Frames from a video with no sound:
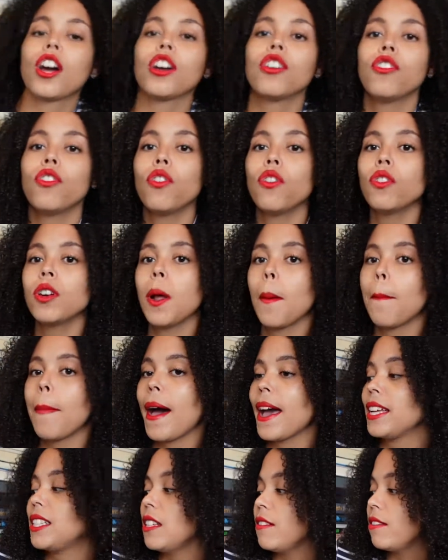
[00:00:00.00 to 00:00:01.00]
Grown
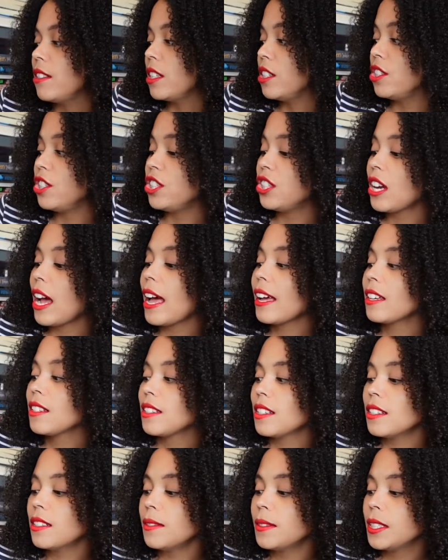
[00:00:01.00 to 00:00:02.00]
by Tiffany D.
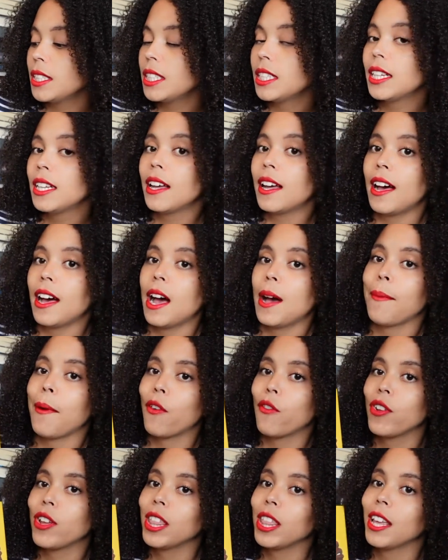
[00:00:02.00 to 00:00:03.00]
Jackson. Um,
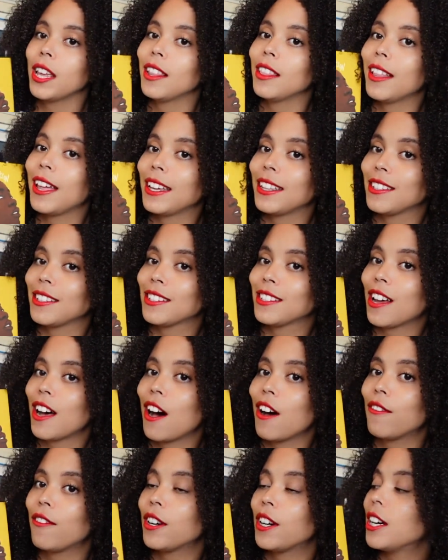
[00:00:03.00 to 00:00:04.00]
I really like this
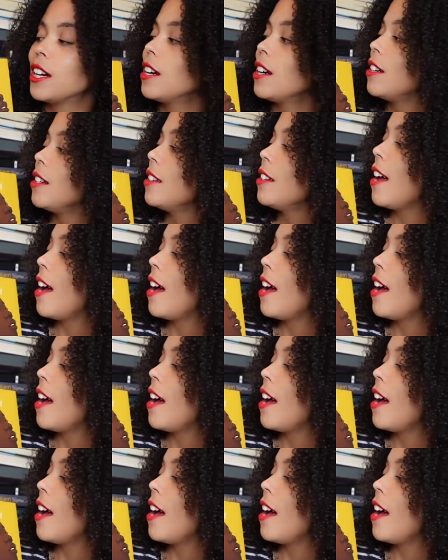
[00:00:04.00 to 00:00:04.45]
cover.